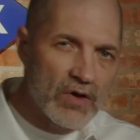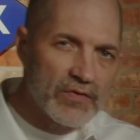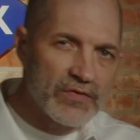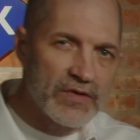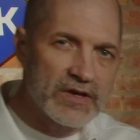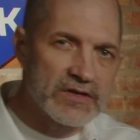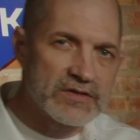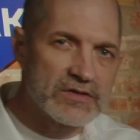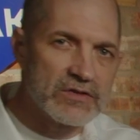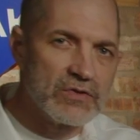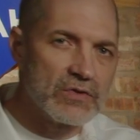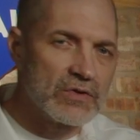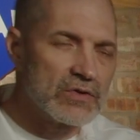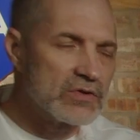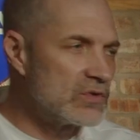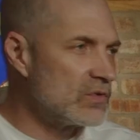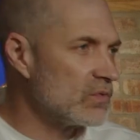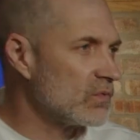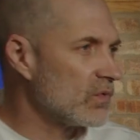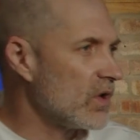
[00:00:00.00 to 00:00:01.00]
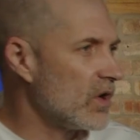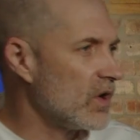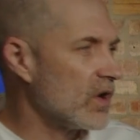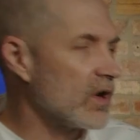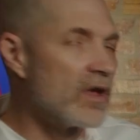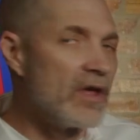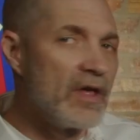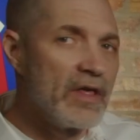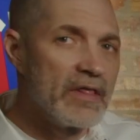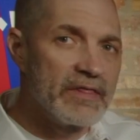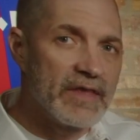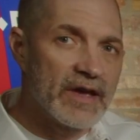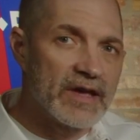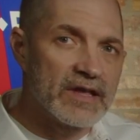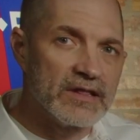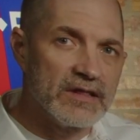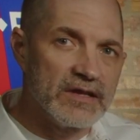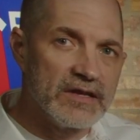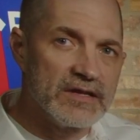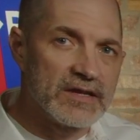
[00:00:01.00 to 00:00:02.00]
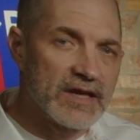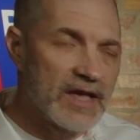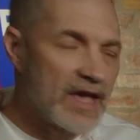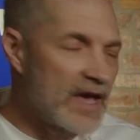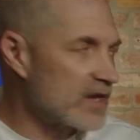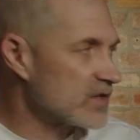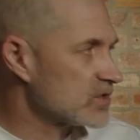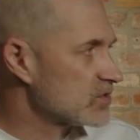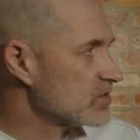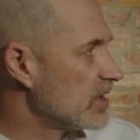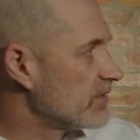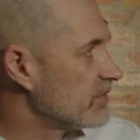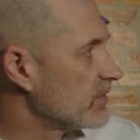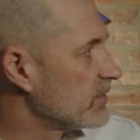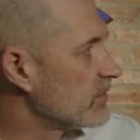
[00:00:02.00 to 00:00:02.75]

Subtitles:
things that you could do wrong that can lead to catastrophic